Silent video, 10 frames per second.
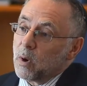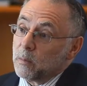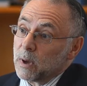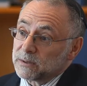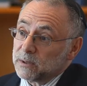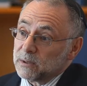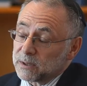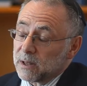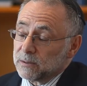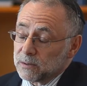what
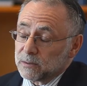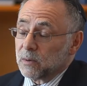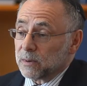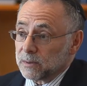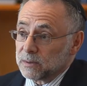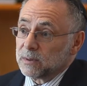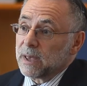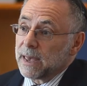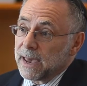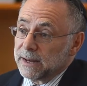musculoskeletal
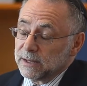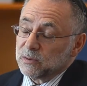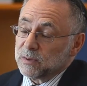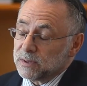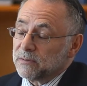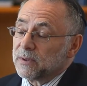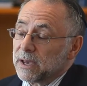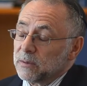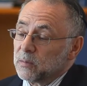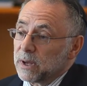disorders and injuries have
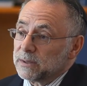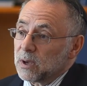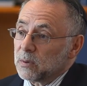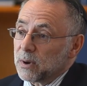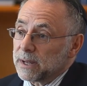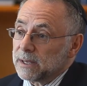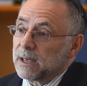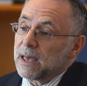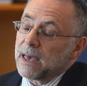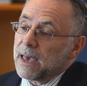taken place
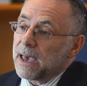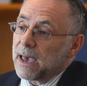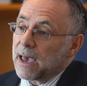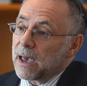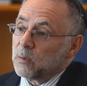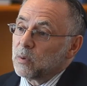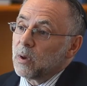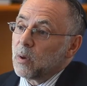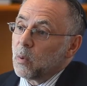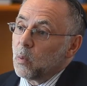already,
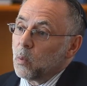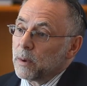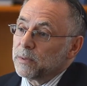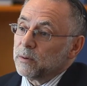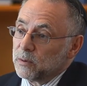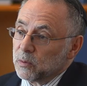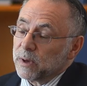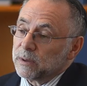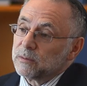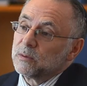and what they're
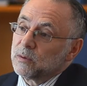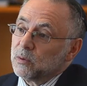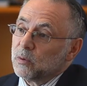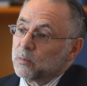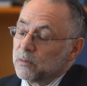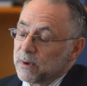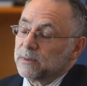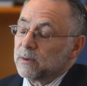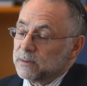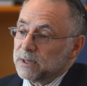doing to
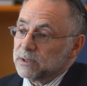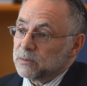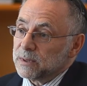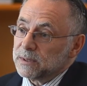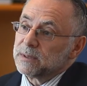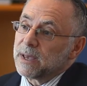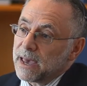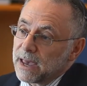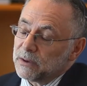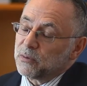prevent those injuries
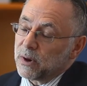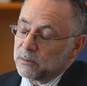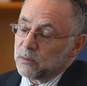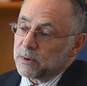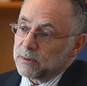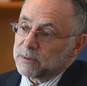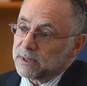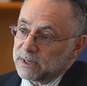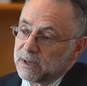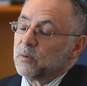and train
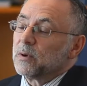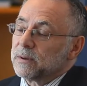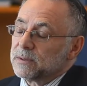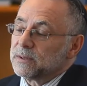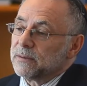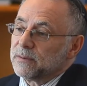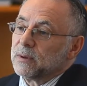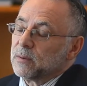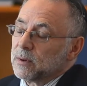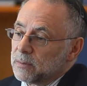workers and keep workers
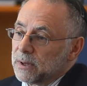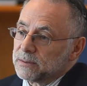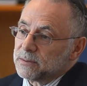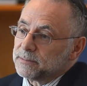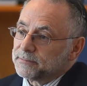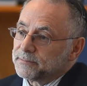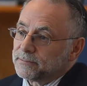safe in the workplace.